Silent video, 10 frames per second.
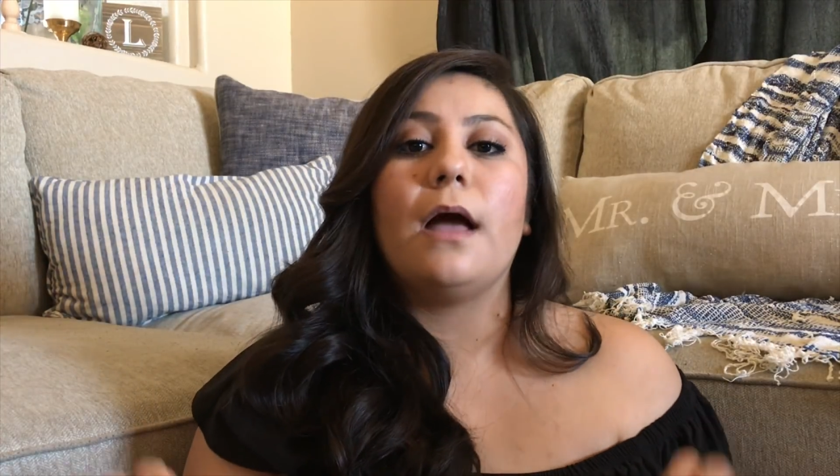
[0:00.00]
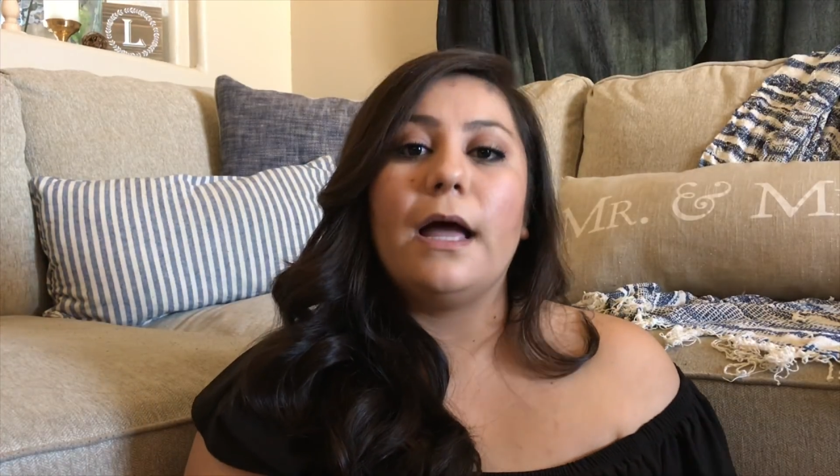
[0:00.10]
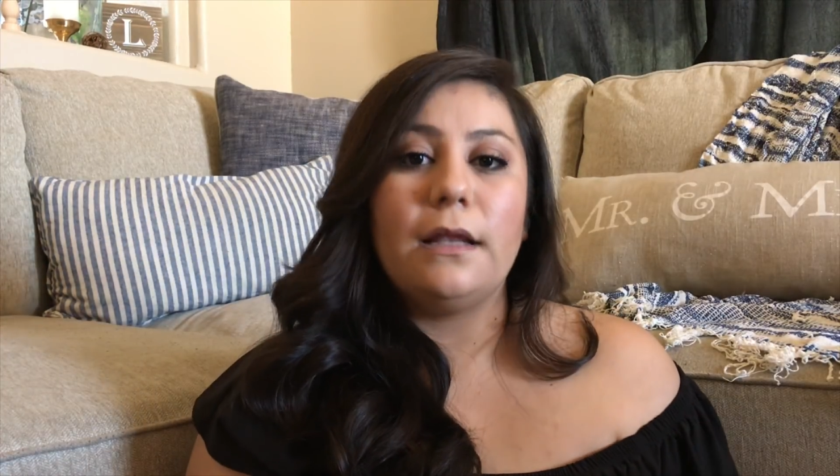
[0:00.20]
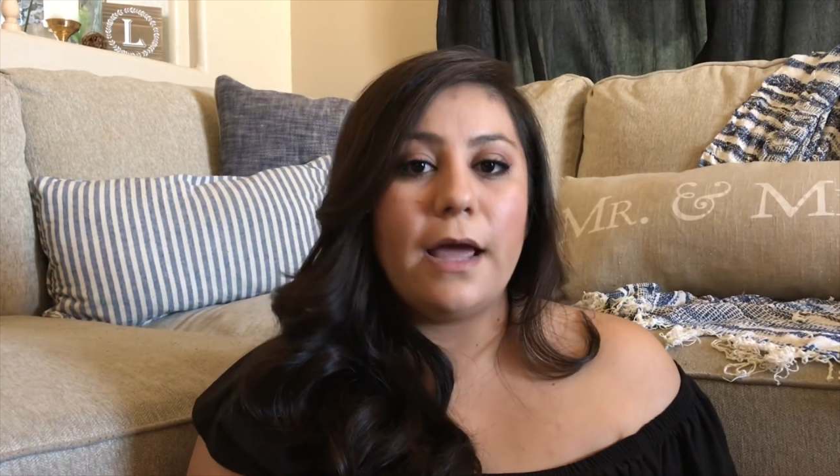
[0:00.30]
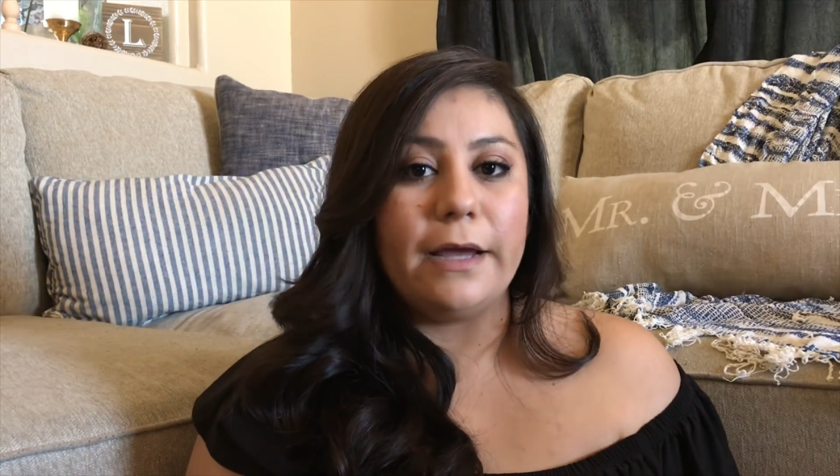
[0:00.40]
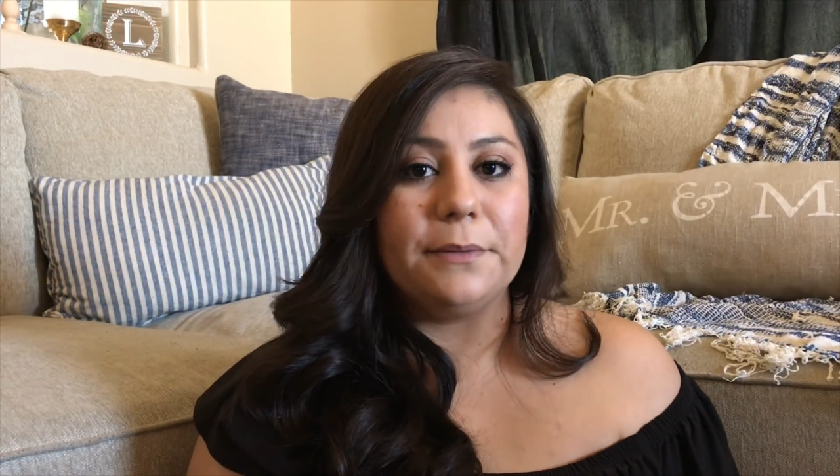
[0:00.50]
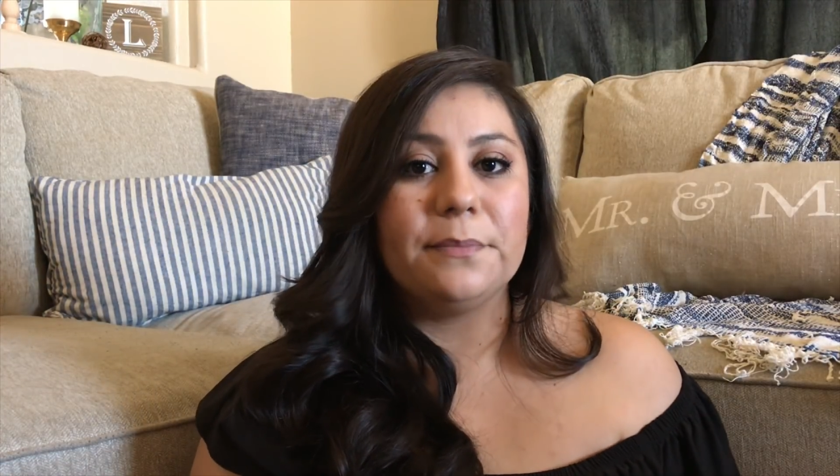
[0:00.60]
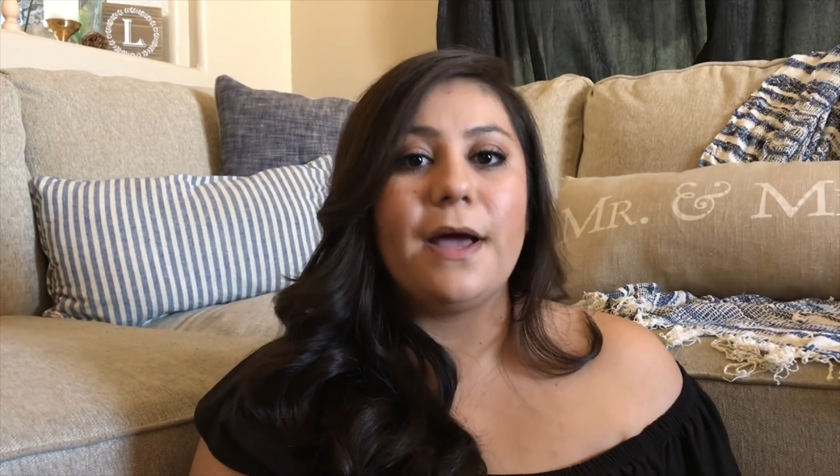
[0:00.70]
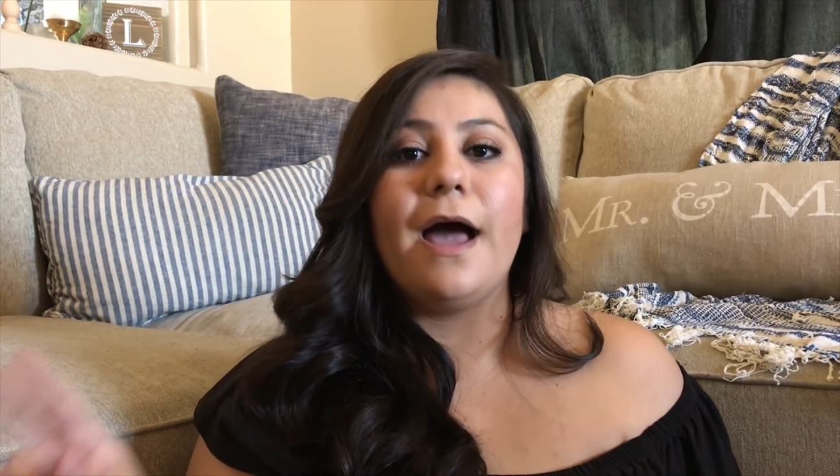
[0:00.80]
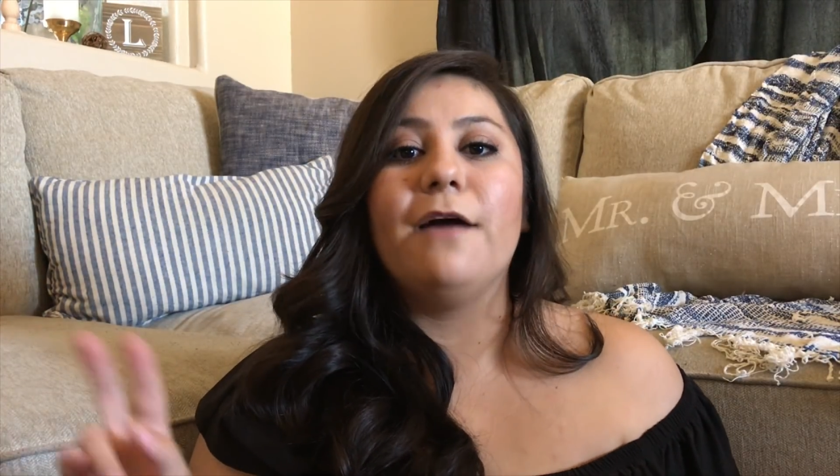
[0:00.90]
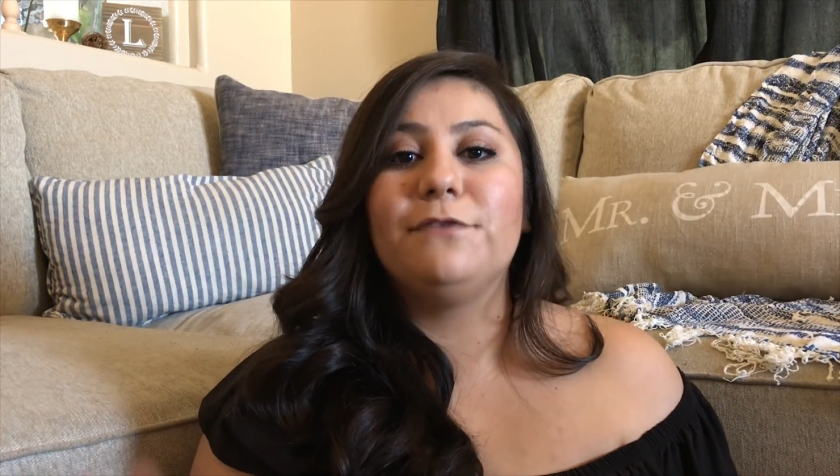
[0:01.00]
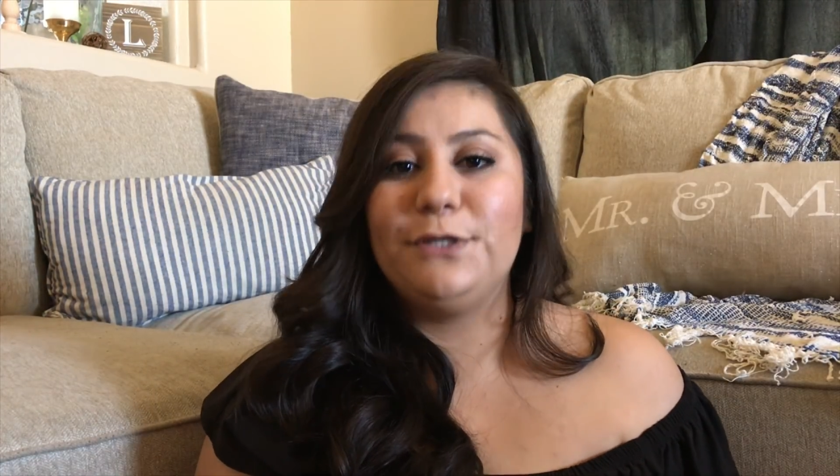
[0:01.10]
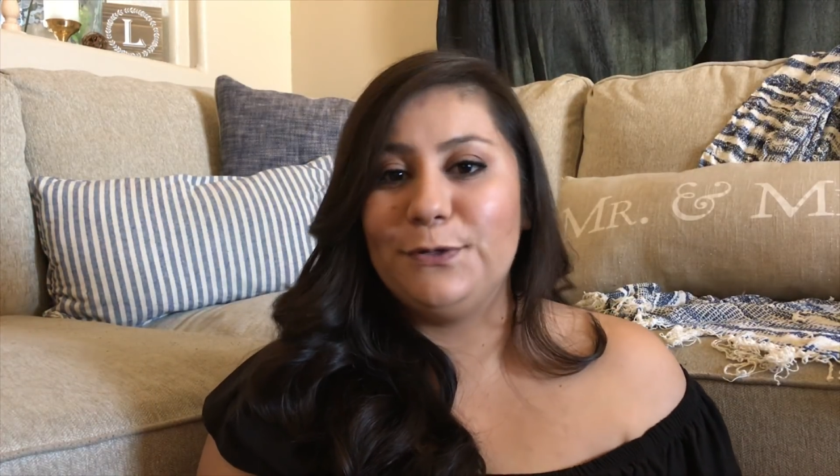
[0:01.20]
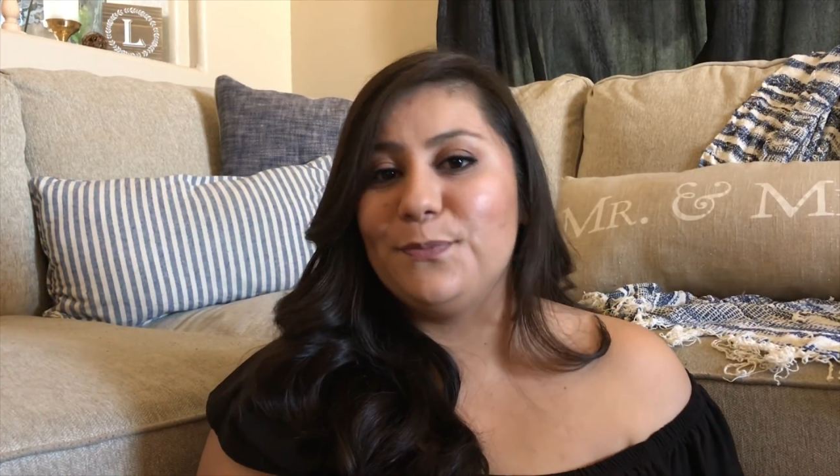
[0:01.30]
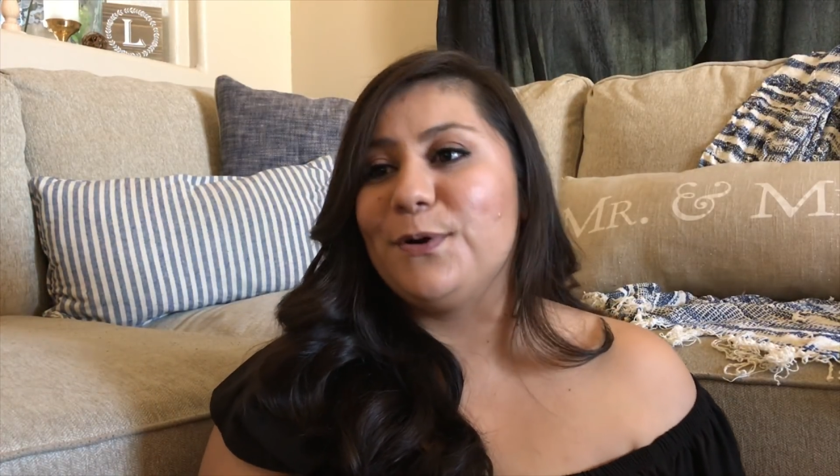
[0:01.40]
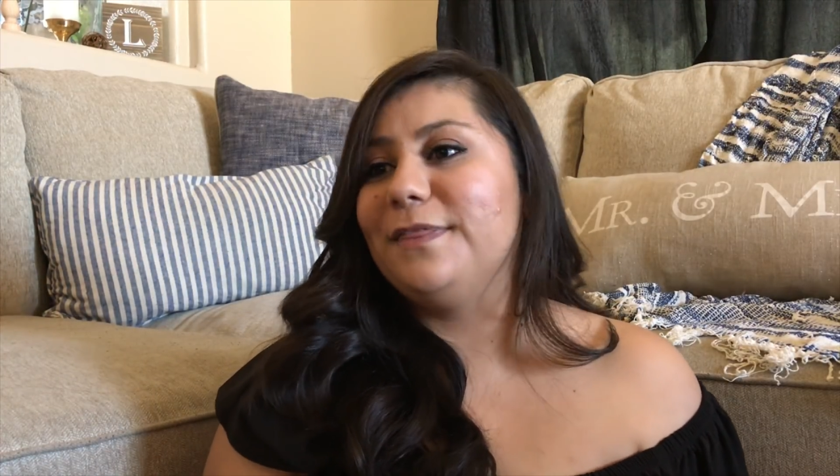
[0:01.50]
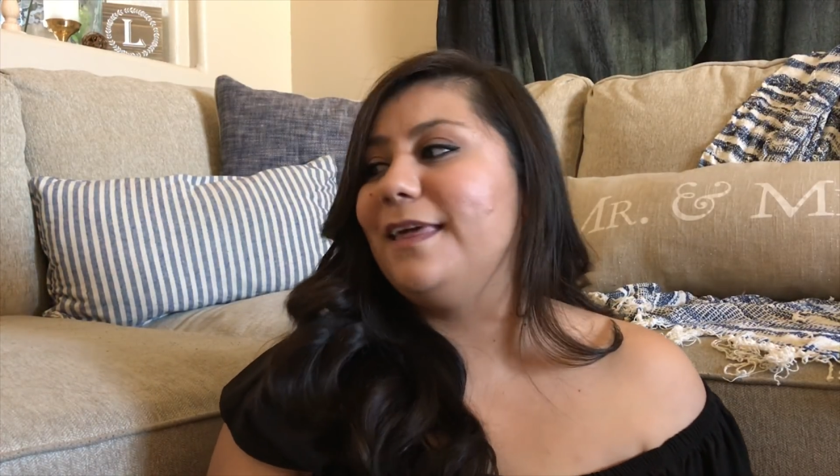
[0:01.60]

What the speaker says: I lied. I have 2 more